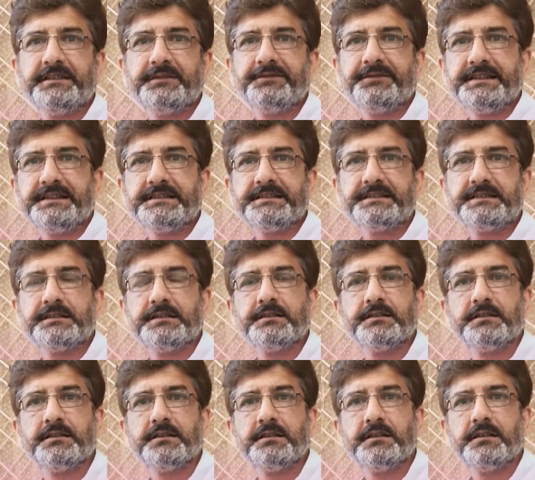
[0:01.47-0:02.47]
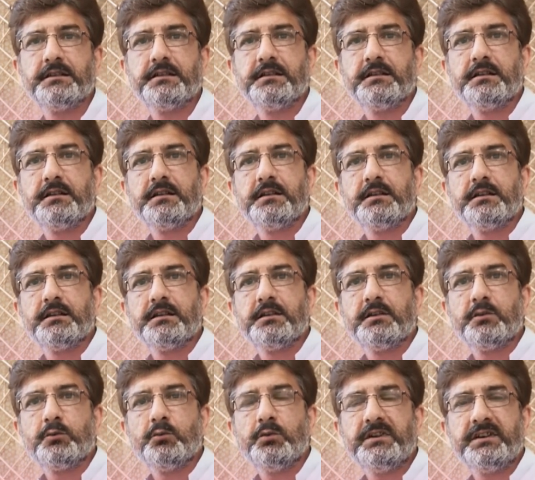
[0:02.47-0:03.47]
dear friends.
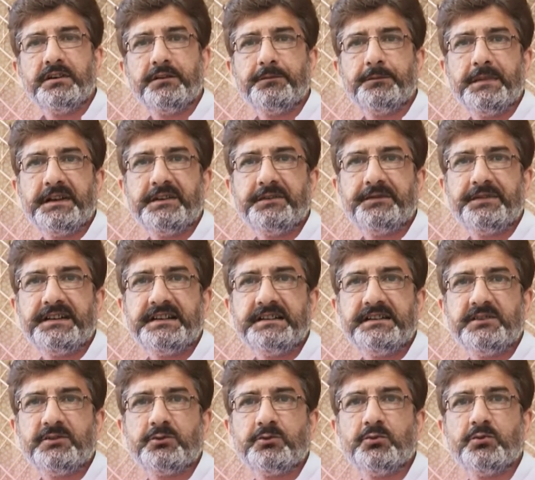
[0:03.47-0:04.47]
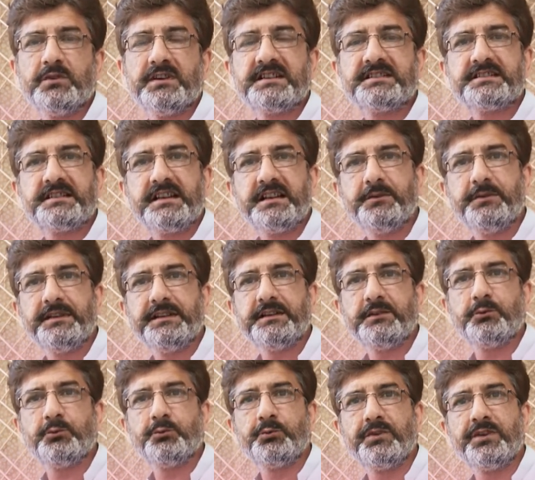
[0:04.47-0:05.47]
One of my friend who was
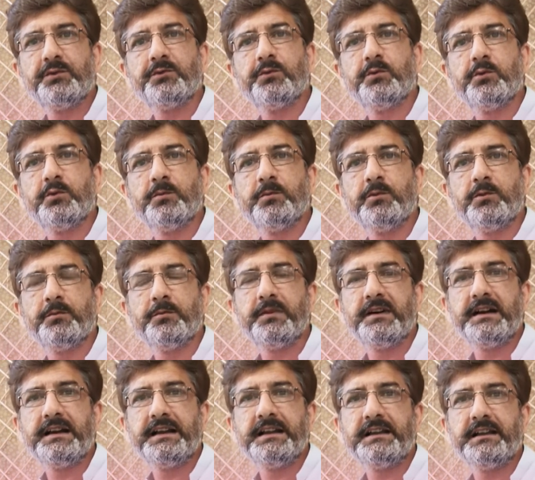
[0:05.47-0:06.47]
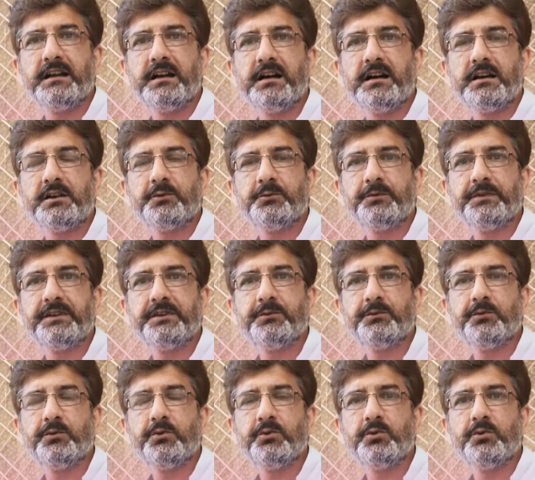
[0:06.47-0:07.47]
having Vivo mobile or
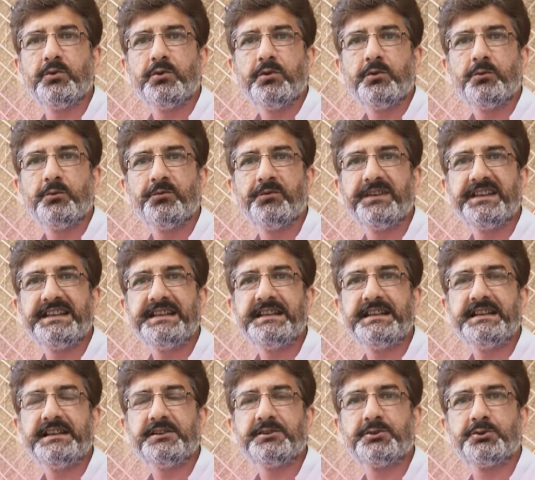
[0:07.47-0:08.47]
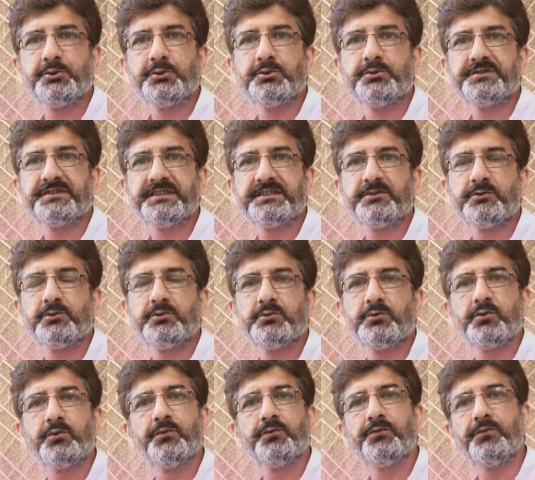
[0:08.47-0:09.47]
Vivo
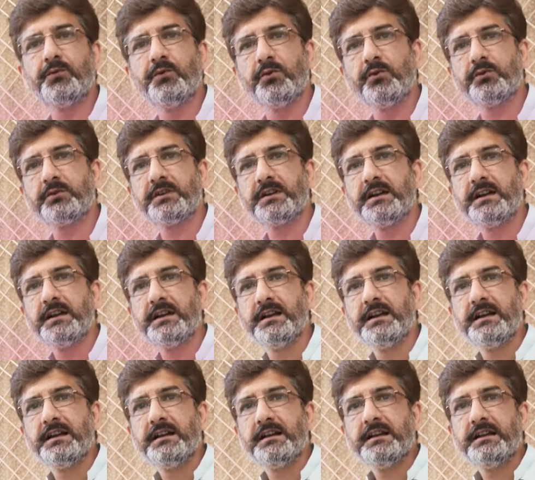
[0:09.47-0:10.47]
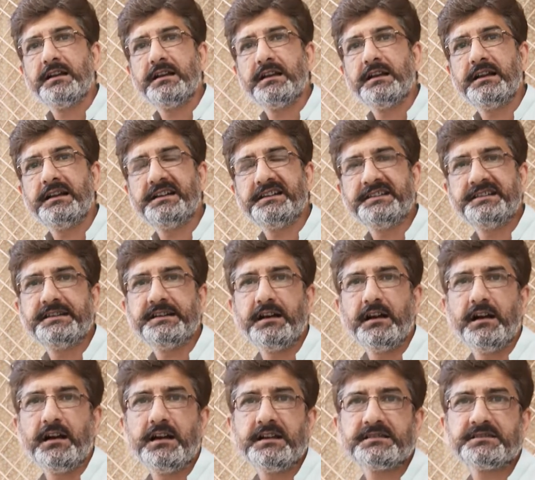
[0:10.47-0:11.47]
V2024, and he
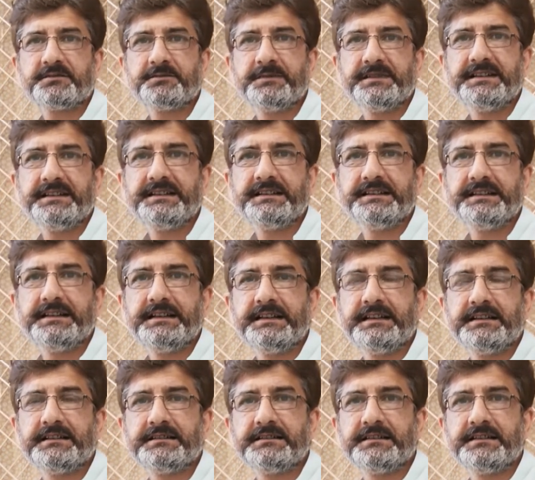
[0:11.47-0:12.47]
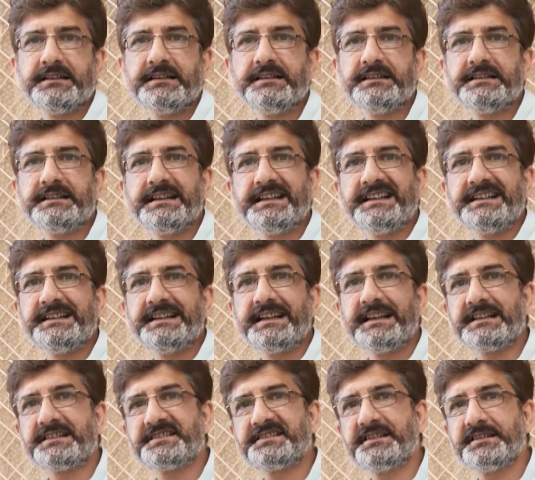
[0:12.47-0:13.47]
asked me that he can
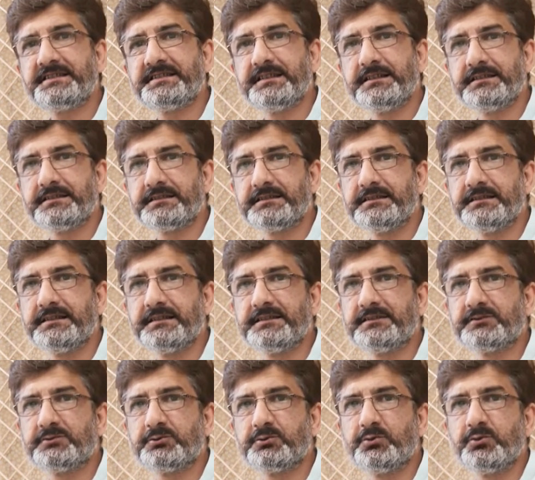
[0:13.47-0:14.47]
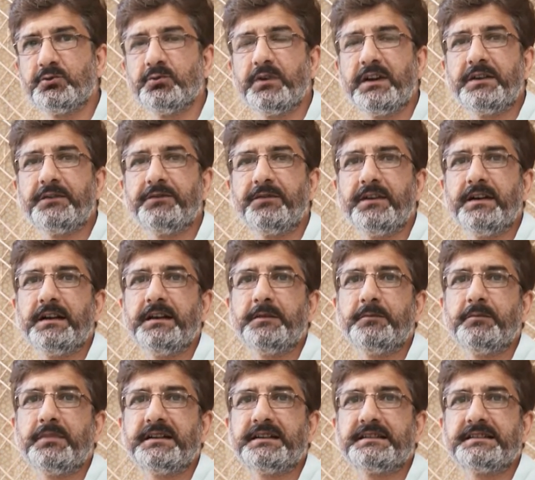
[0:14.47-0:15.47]
access internet through
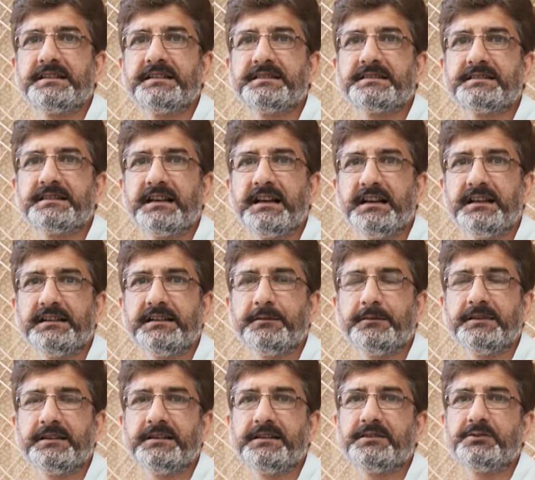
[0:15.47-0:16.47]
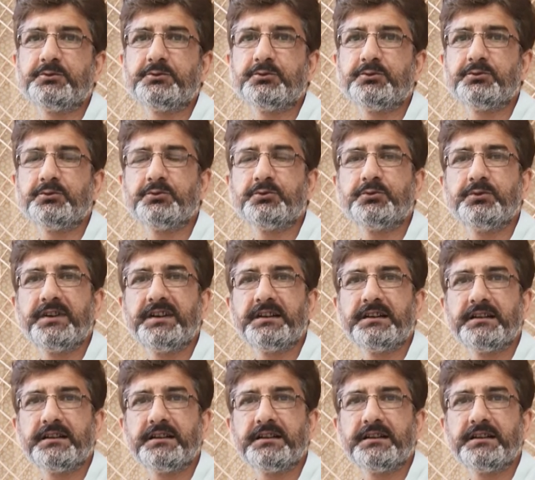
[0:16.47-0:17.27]
Wi-Fi, but he is unable to